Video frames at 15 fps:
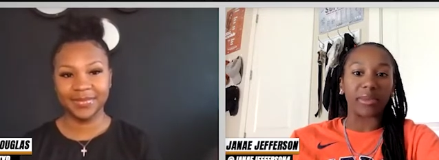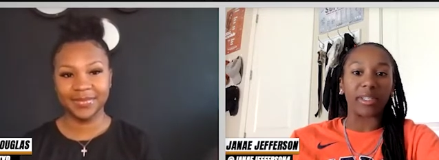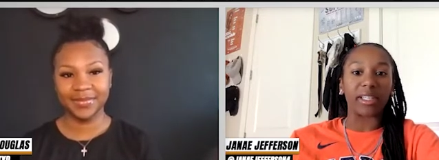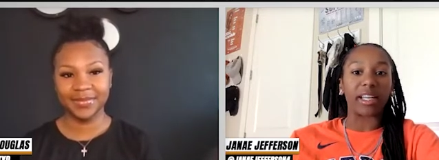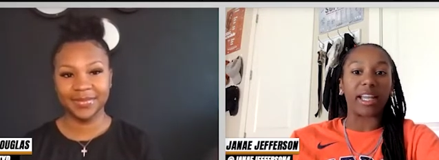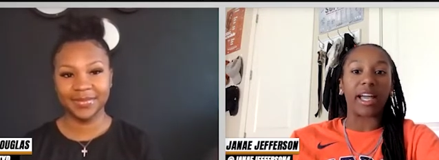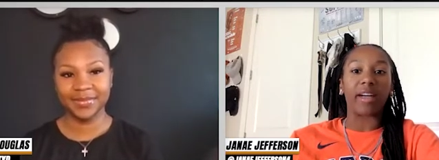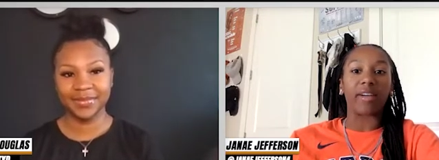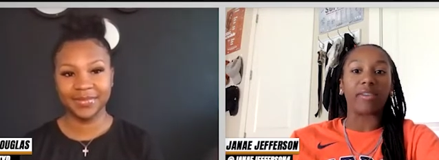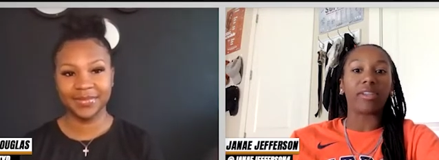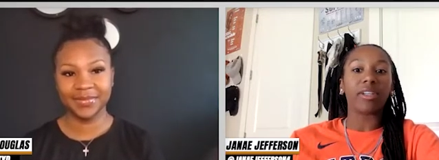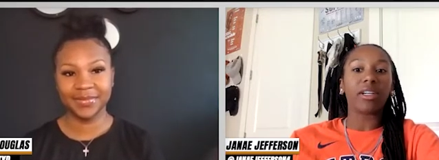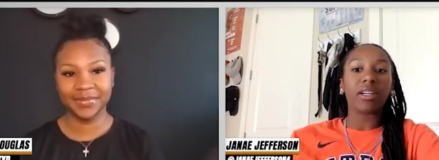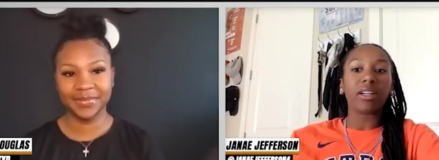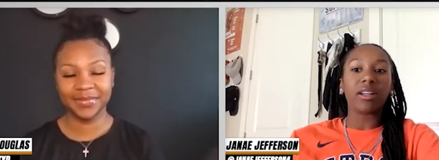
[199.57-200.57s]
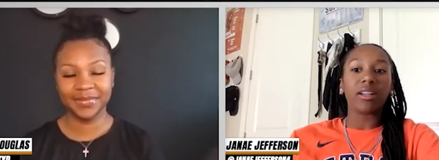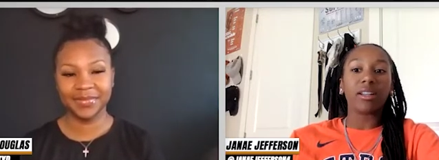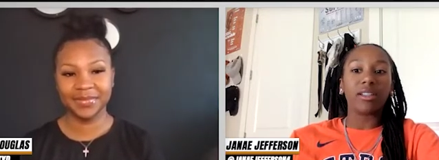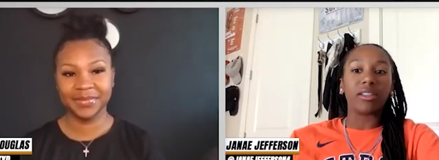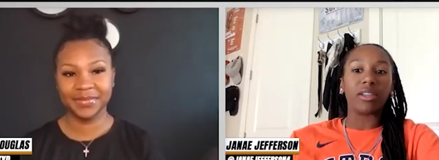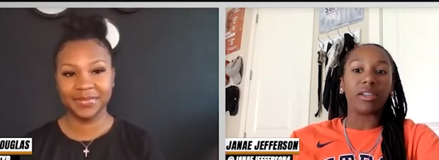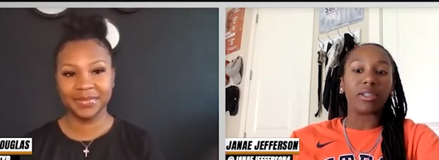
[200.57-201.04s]
Speaker 1: We can have
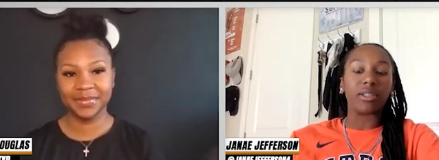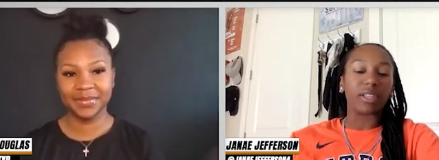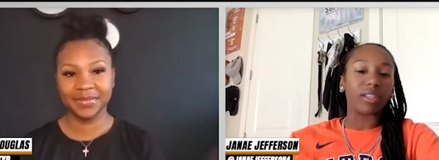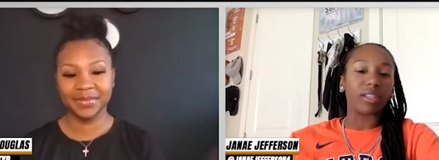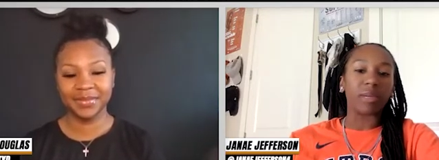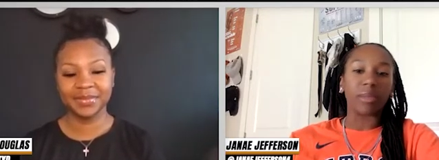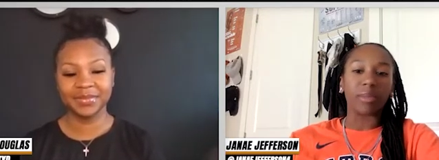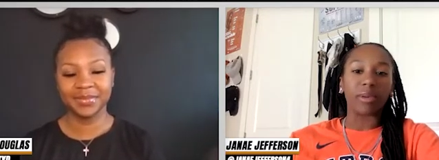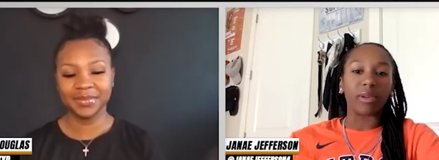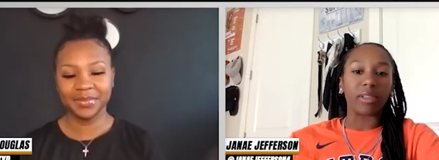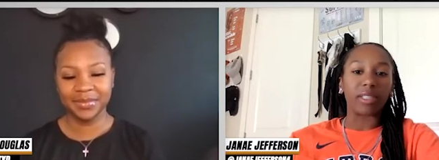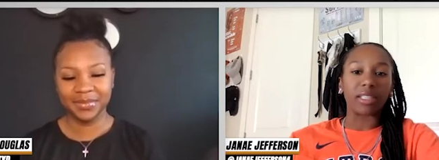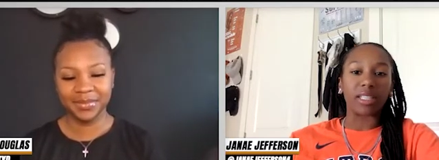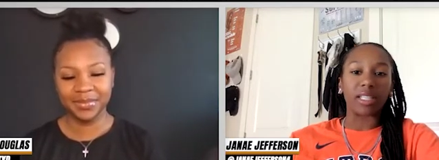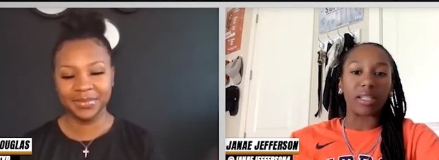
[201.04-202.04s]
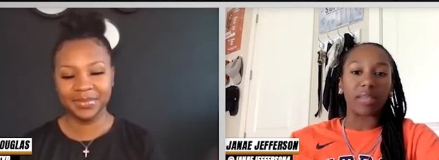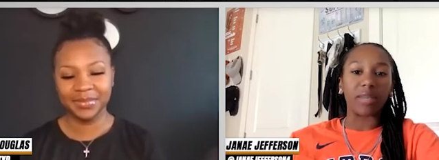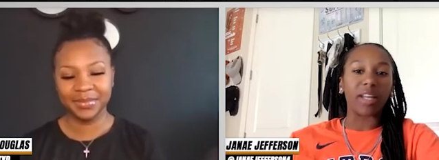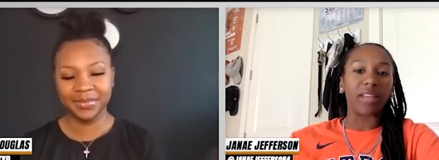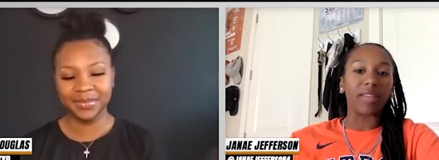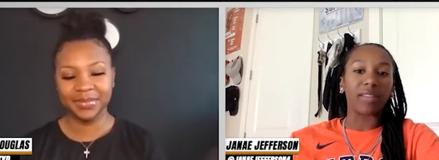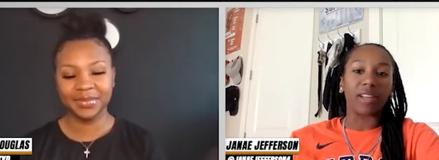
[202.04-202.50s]
those other people on the team,
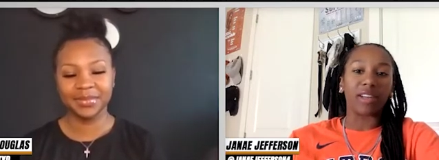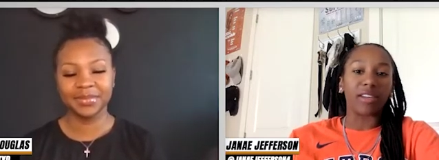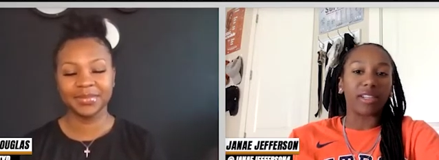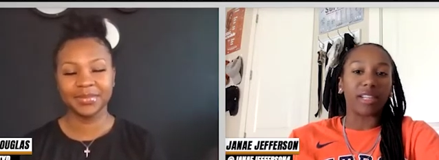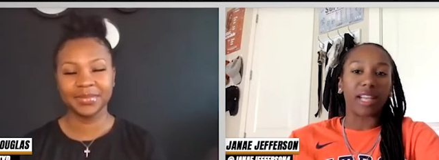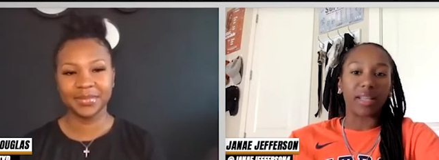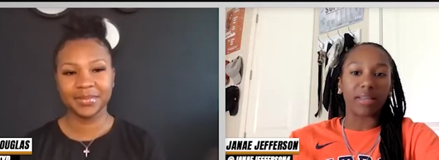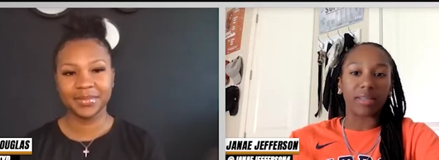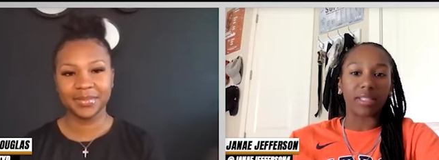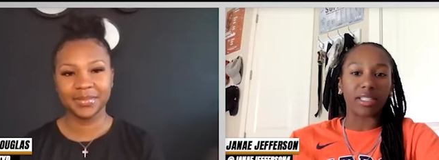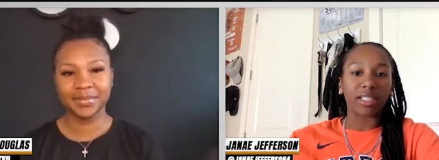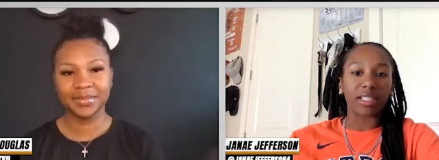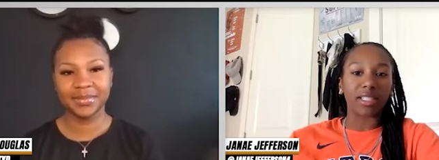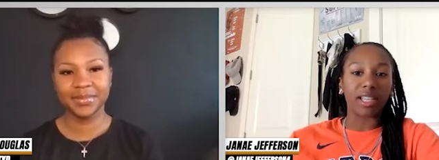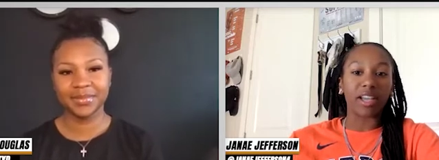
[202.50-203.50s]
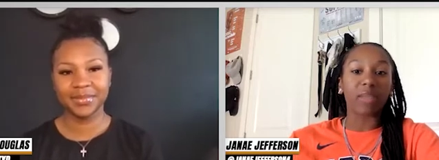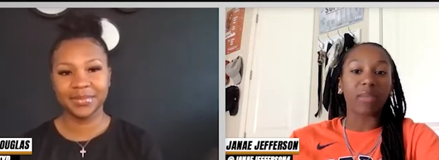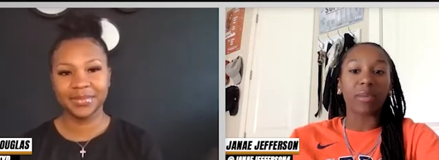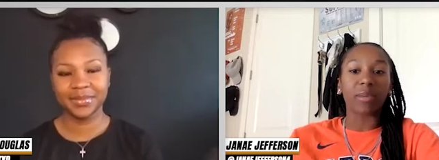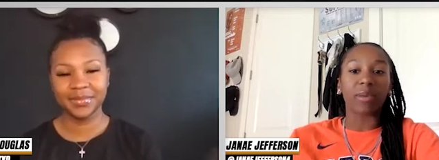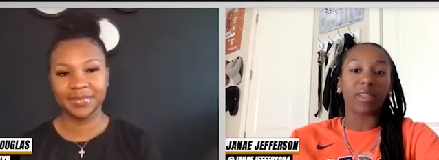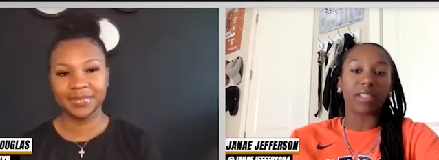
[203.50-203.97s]
not even underclassmen, just other
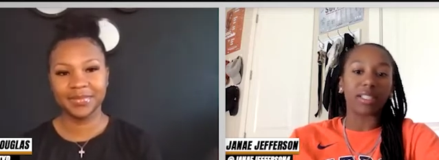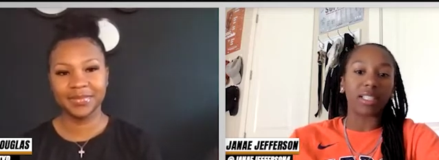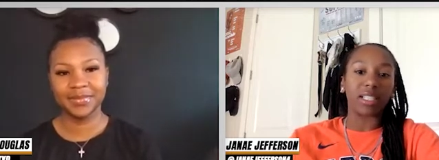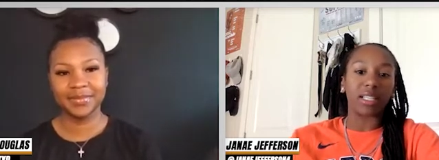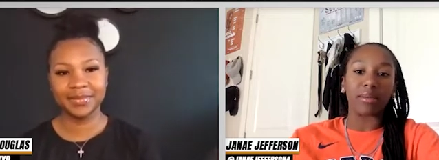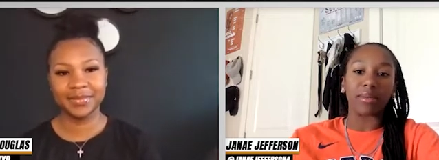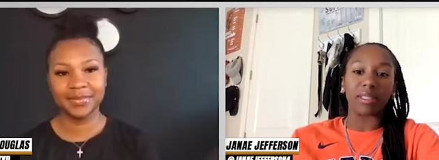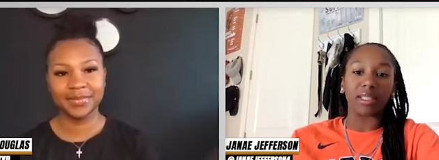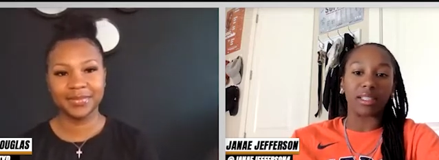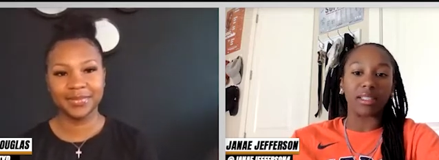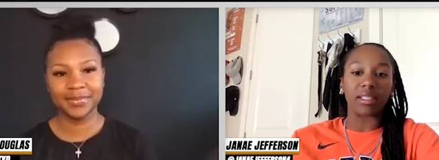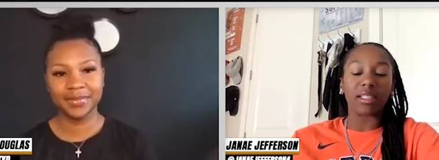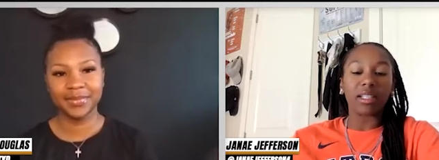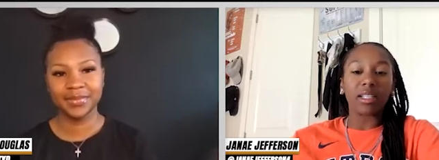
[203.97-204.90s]
people on the team to